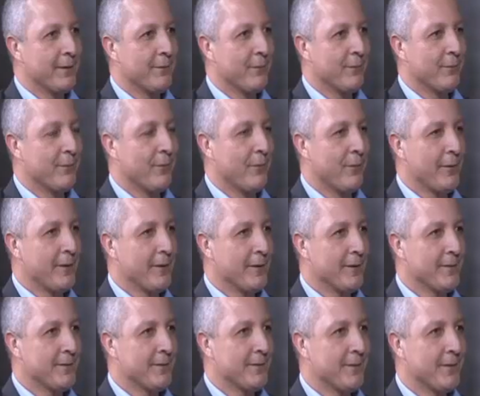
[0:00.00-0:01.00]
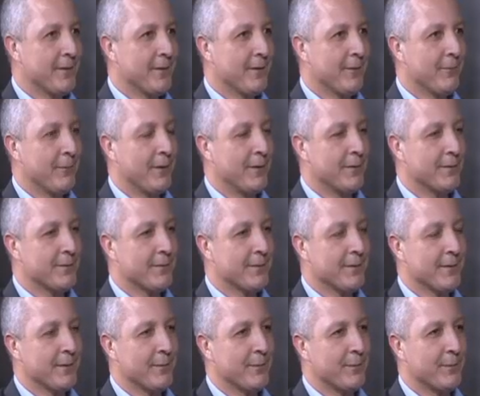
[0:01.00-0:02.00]
for 4 years whilst
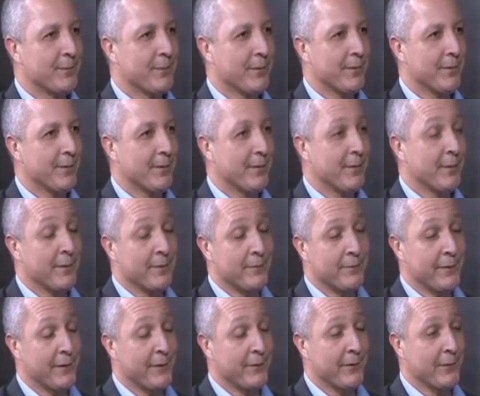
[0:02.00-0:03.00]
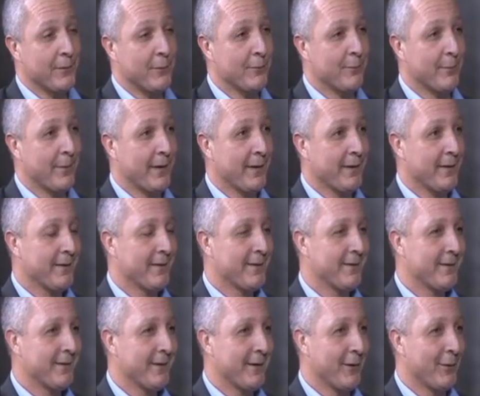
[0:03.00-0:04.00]
finishing off my
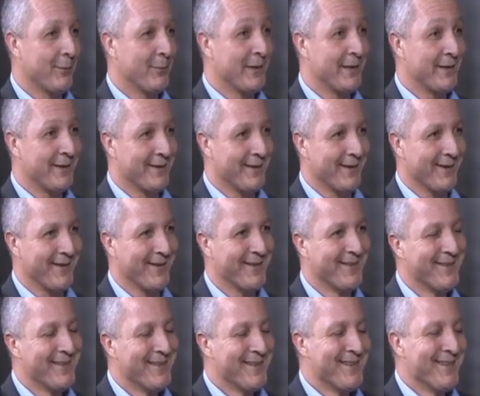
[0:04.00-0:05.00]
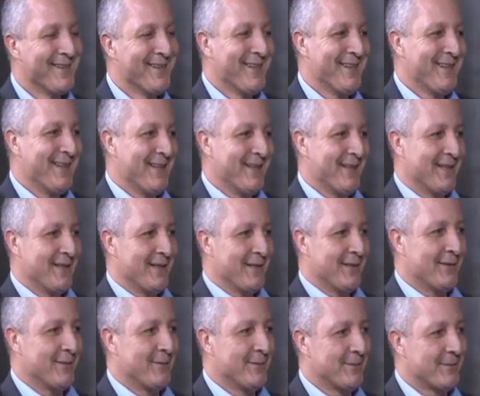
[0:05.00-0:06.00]
LLB degree.
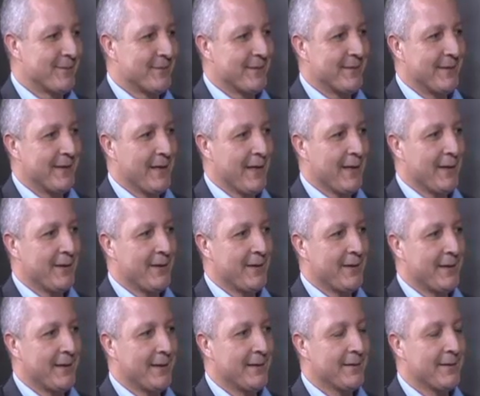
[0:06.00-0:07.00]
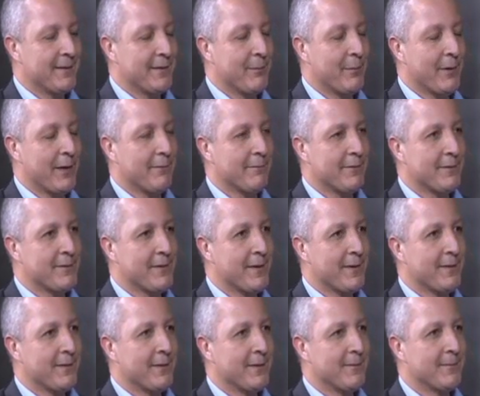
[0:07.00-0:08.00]
Then I entered the private
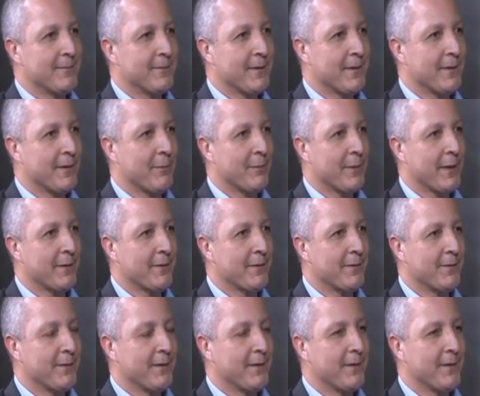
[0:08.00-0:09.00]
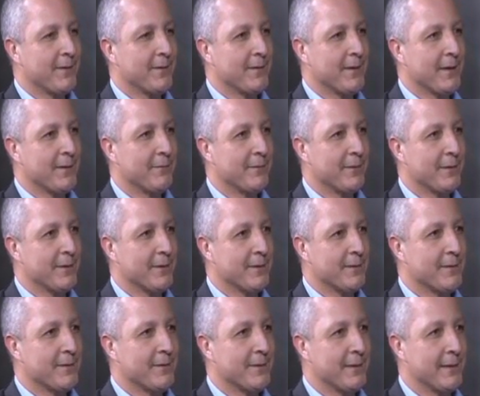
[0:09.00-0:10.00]
sector, started practicing as an
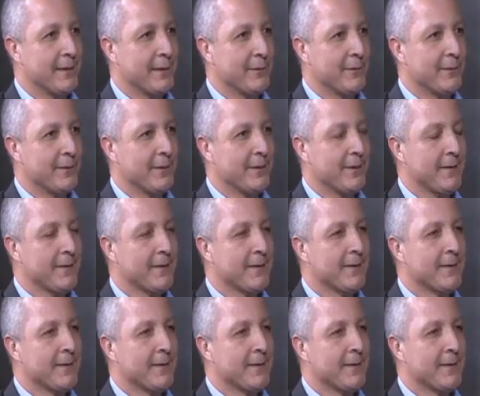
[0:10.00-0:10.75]
advocate in Uitenhage,